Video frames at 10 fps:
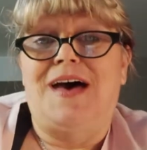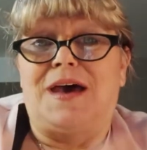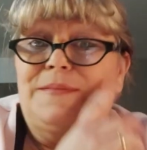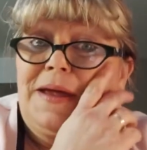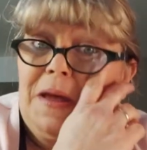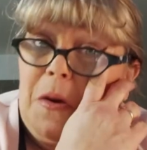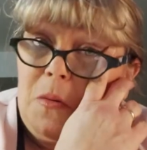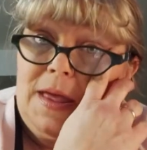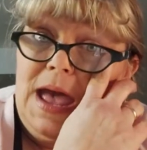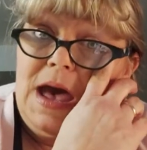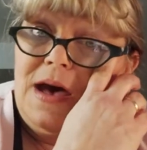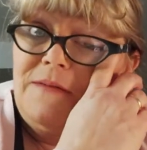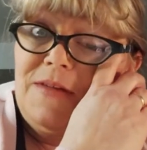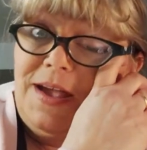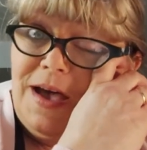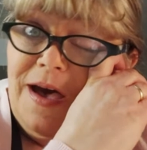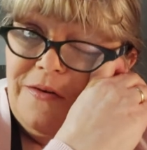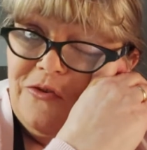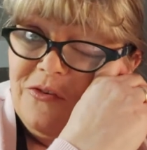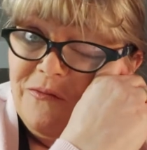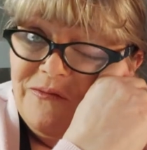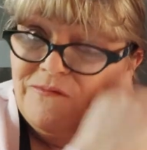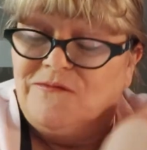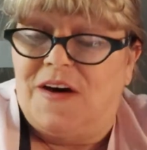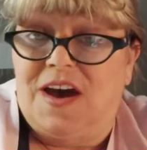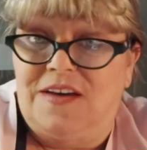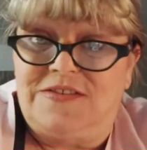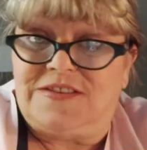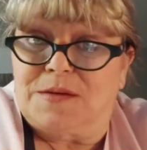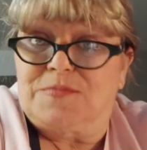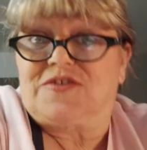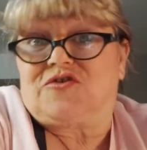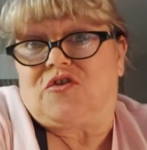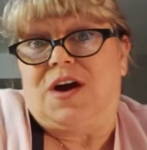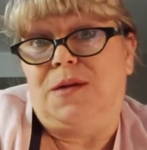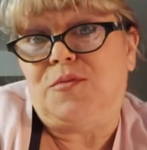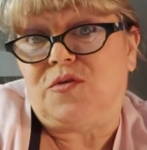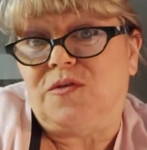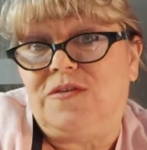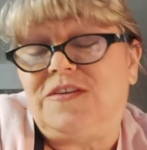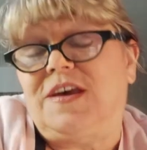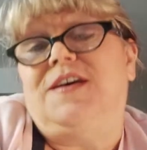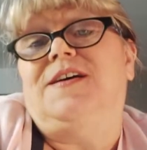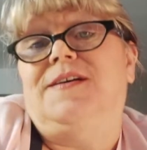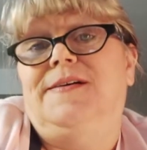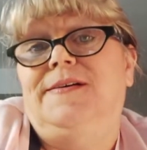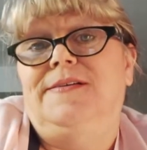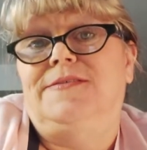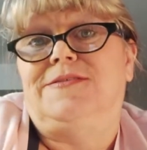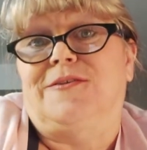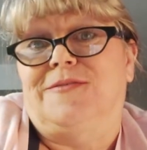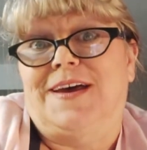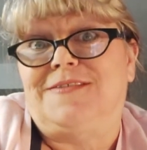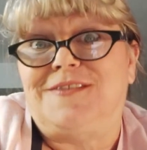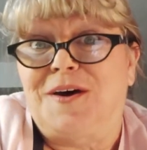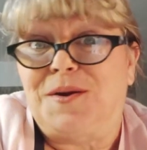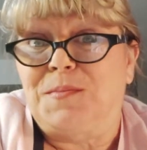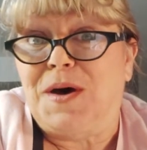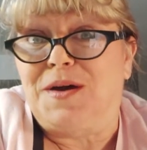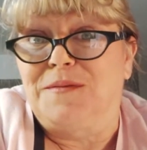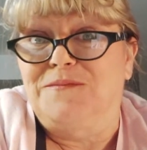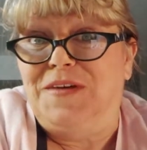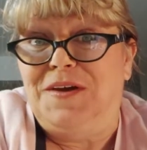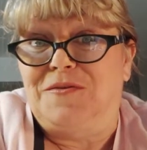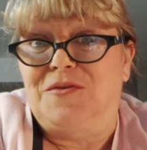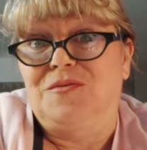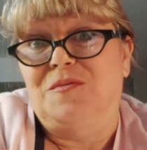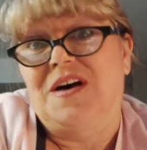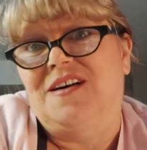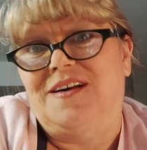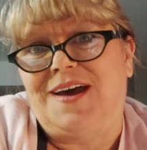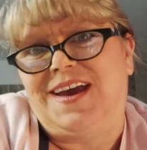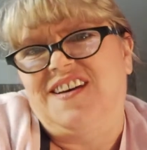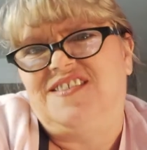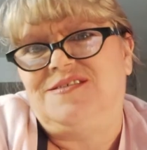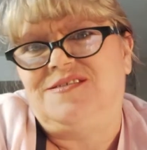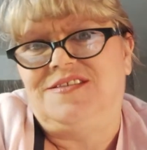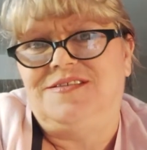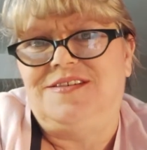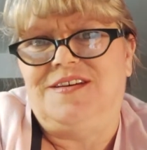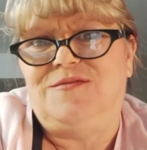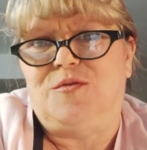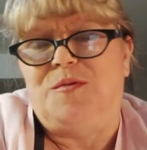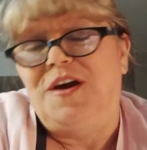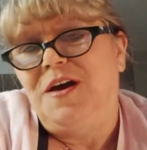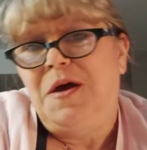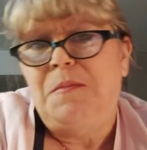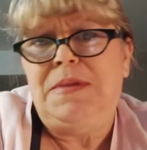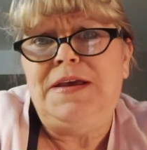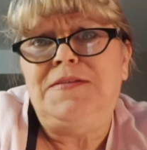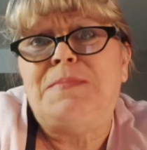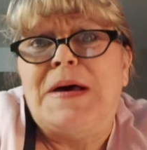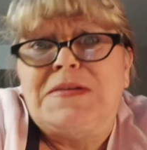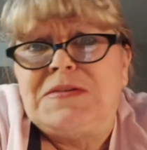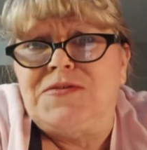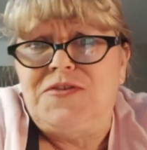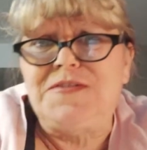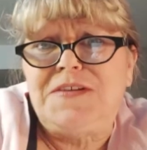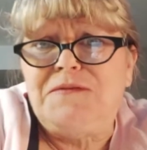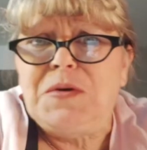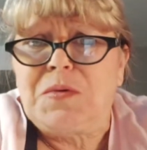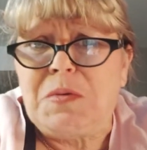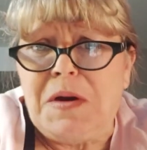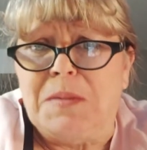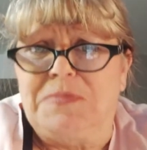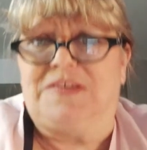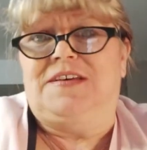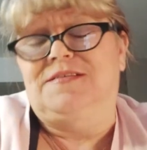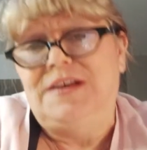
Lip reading: I mean, I only have like 105 subscribers. So that's not a bottom feeder. Well, I guess if you're, please mustard just a few crumbs.